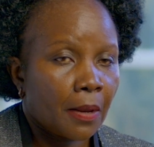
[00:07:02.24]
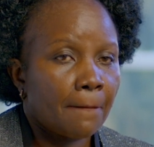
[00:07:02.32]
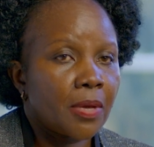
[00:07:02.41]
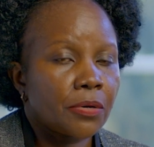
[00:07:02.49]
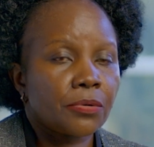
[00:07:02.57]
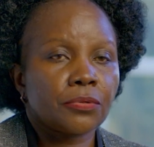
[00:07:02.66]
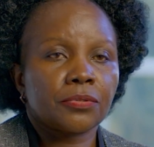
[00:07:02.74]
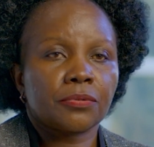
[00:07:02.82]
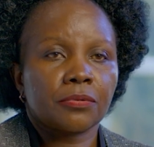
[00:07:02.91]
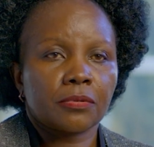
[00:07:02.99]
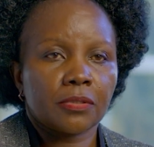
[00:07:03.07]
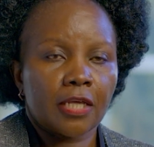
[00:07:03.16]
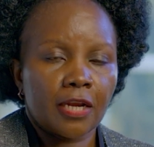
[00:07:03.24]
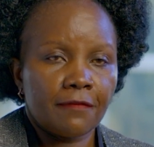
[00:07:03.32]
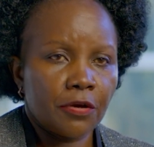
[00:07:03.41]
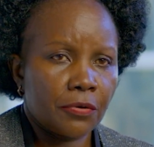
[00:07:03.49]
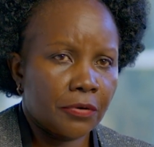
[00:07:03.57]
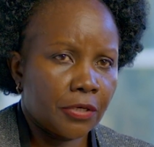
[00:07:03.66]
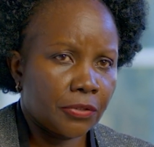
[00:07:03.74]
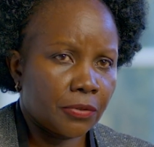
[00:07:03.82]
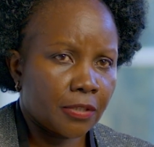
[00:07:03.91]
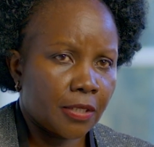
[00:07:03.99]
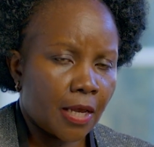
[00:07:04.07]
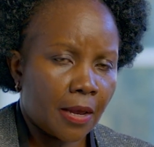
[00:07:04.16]
because the living
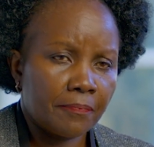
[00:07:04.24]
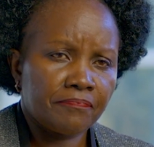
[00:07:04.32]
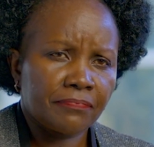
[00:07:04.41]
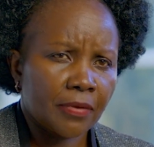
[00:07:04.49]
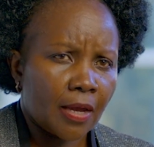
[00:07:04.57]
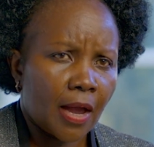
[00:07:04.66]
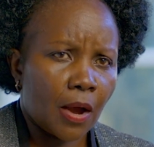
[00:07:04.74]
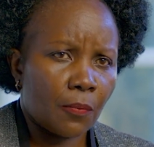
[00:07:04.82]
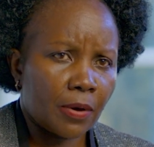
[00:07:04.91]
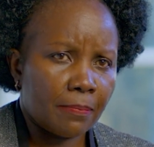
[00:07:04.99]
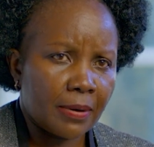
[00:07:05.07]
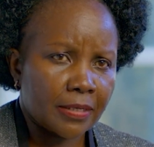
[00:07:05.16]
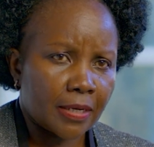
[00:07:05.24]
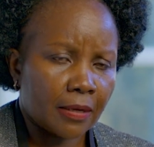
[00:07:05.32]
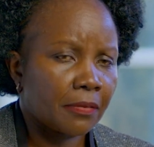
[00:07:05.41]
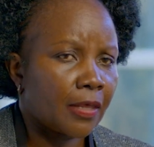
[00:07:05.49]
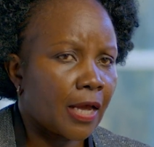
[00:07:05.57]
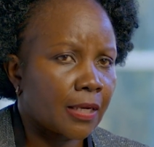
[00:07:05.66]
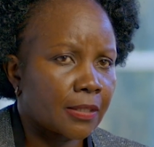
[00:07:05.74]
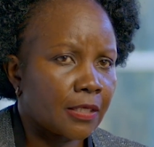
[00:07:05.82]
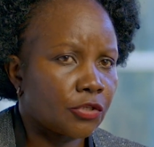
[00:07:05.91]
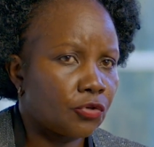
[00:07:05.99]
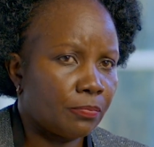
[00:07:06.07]
conditions there are way better, the access to